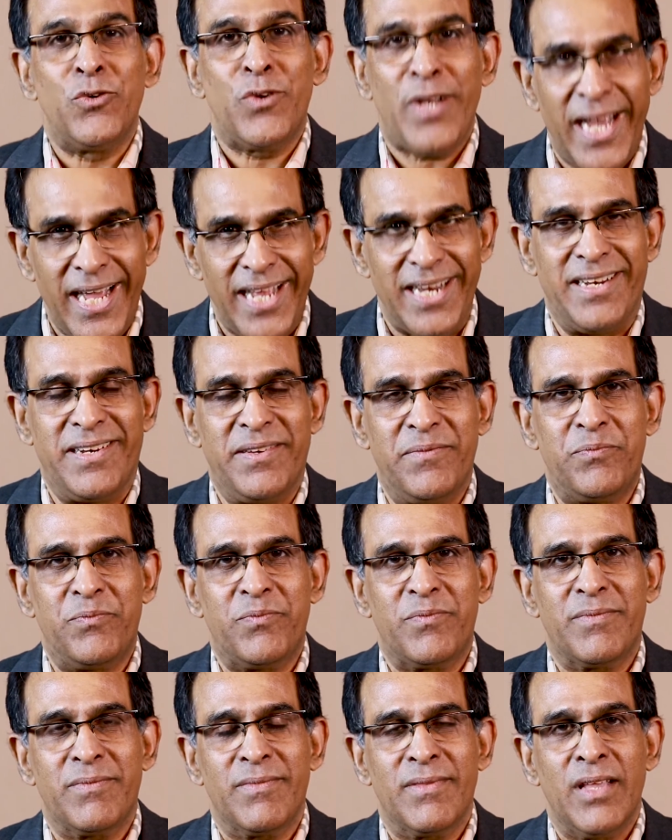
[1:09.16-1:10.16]
you can.
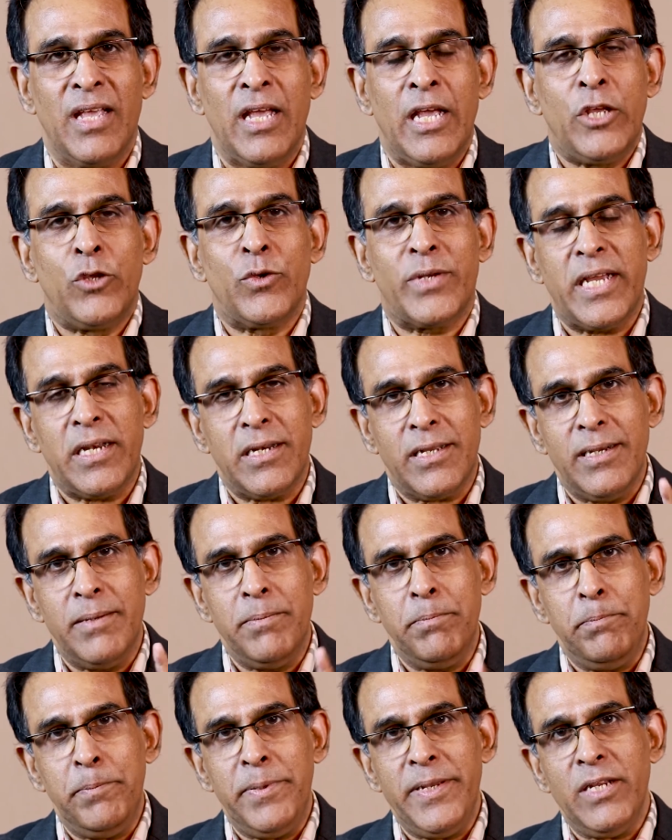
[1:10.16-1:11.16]
You can
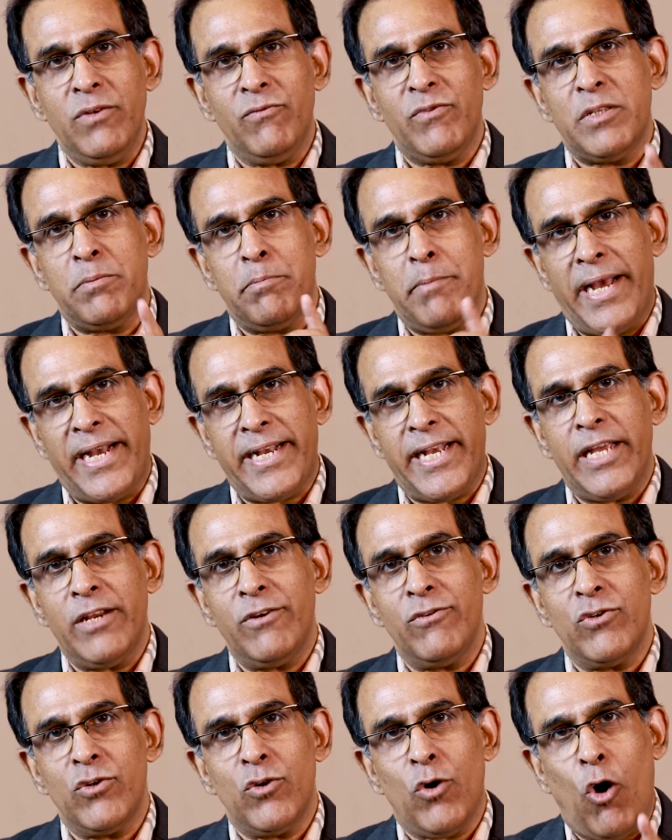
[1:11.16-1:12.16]
compete with
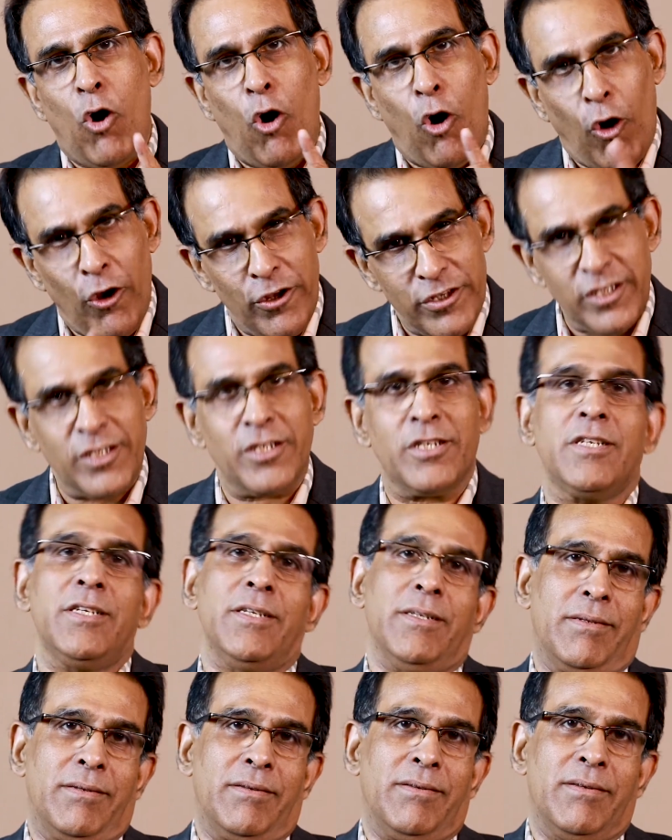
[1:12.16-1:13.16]
McEnroe or
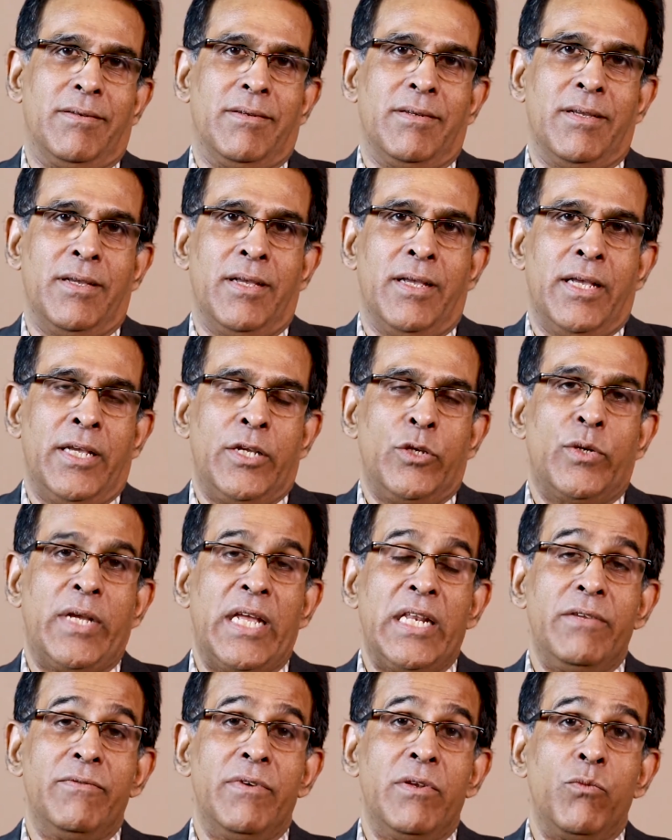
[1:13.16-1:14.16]
Austin. You
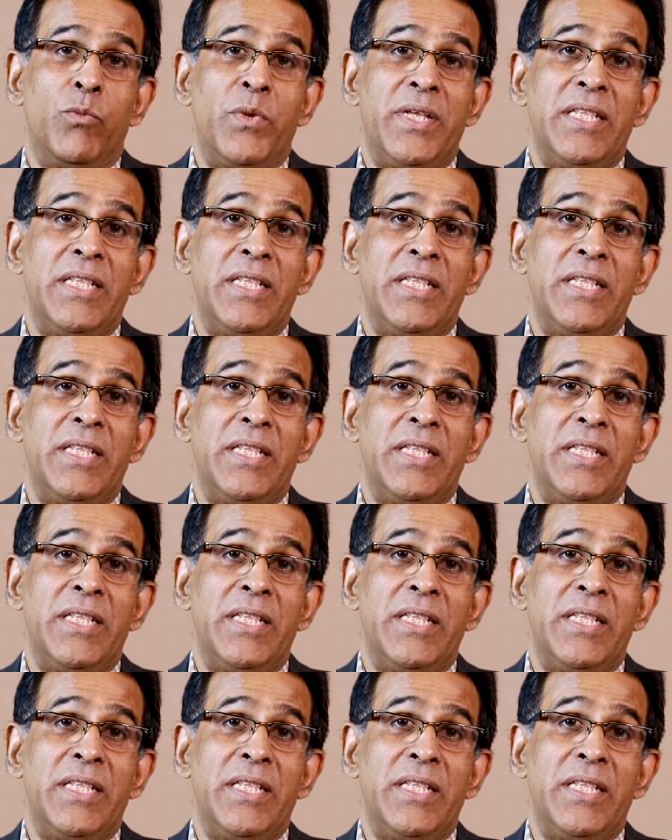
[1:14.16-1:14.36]
can even